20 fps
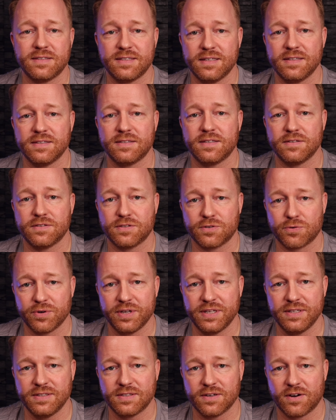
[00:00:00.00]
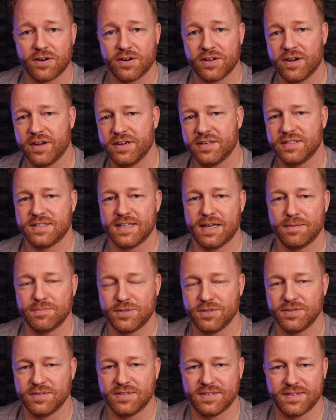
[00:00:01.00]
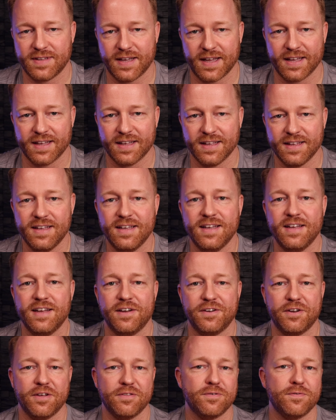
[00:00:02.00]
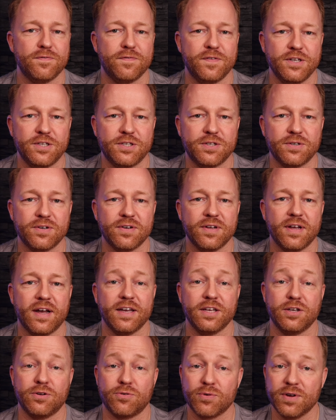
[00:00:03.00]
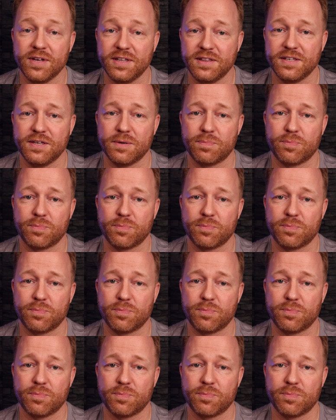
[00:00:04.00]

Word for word: since screens are kind of Samsung's thing. Another feature I greatly